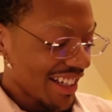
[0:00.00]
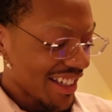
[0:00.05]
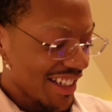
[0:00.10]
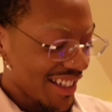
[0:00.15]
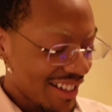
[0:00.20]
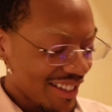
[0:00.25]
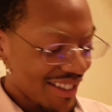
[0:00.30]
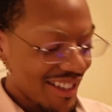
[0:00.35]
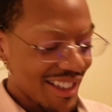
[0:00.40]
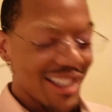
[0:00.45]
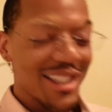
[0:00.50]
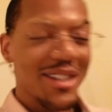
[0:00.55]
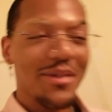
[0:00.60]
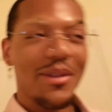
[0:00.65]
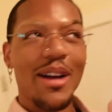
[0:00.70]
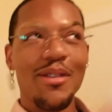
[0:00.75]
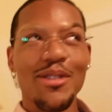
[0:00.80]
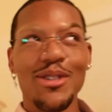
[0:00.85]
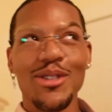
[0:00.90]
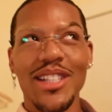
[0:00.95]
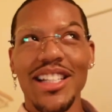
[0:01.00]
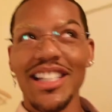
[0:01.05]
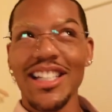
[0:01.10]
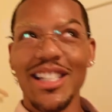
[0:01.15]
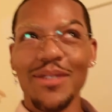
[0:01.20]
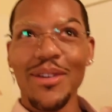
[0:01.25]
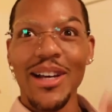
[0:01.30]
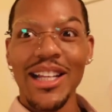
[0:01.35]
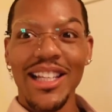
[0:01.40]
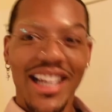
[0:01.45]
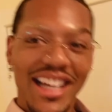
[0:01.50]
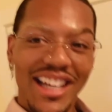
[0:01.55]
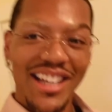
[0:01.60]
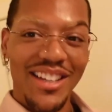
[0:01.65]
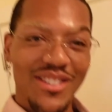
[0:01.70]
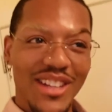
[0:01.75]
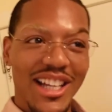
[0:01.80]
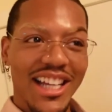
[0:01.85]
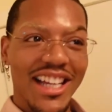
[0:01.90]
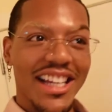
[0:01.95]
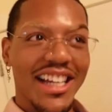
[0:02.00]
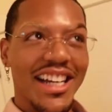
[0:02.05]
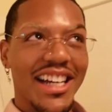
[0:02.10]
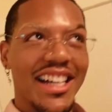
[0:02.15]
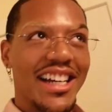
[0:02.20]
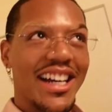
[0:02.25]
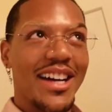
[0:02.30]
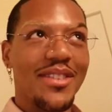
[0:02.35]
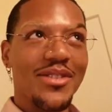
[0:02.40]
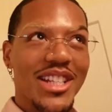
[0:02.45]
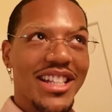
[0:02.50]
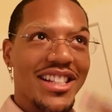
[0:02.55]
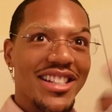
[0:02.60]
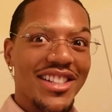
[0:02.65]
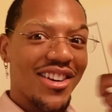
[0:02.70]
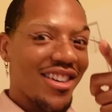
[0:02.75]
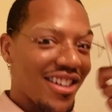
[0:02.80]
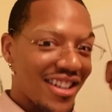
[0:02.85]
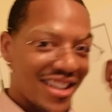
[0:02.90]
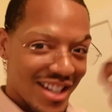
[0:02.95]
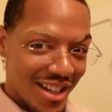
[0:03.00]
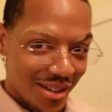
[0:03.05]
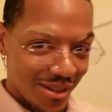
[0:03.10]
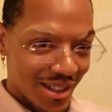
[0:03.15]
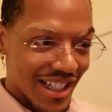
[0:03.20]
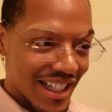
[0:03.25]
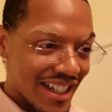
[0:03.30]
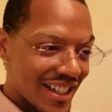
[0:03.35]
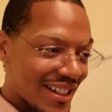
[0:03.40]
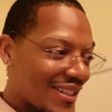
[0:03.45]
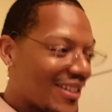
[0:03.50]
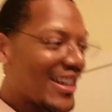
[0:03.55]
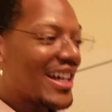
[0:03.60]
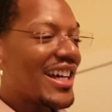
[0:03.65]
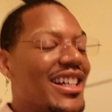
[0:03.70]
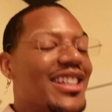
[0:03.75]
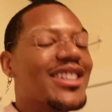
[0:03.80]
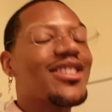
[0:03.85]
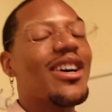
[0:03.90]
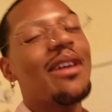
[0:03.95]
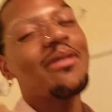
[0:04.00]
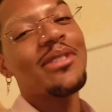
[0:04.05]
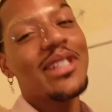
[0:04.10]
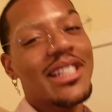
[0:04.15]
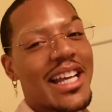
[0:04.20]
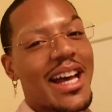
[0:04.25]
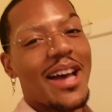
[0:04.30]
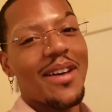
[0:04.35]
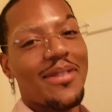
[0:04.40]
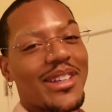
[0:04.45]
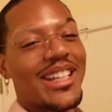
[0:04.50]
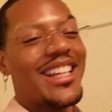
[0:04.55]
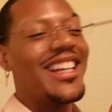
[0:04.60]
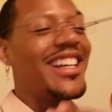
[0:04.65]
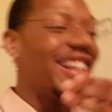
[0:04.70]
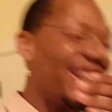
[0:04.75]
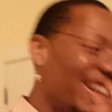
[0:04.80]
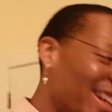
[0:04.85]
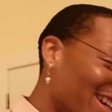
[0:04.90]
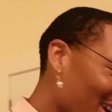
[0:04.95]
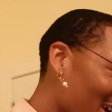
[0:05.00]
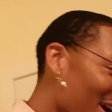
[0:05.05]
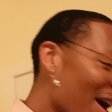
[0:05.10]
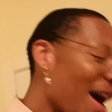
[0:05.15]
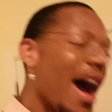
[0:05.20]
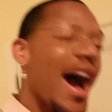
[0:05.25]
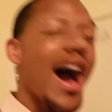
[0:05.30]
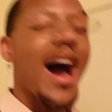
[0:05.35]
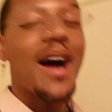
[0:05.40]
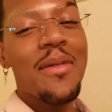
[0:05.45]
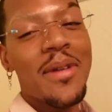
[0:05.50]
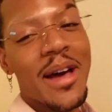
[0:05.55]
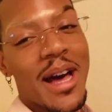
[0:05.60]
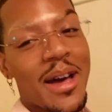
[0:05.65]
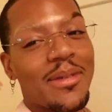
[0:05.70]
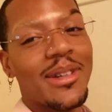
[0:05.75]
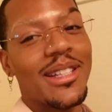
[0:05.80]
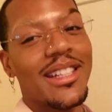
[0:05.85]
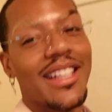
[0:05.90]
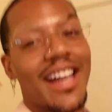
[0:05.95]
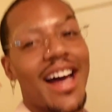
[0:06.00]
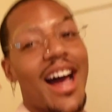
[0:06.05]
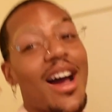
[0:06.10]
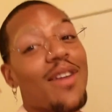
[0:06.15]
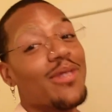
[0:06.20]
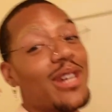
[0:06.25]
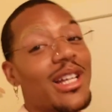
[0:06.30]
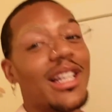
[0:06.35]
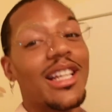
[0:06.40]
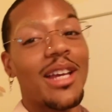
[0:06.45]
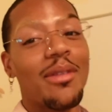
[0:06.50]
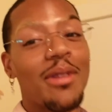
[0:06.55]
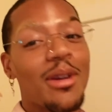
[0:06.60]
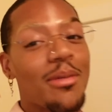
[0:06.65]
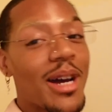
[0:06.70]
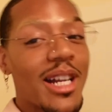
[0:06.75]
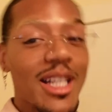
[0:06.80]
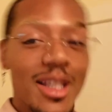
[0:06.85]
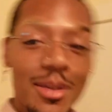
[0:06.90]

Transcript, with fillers: you know, this is my routine, this is my life. Like, I'm taking charge, like, what's up? So I'm just happy. I'm happy that I'm reclaiming my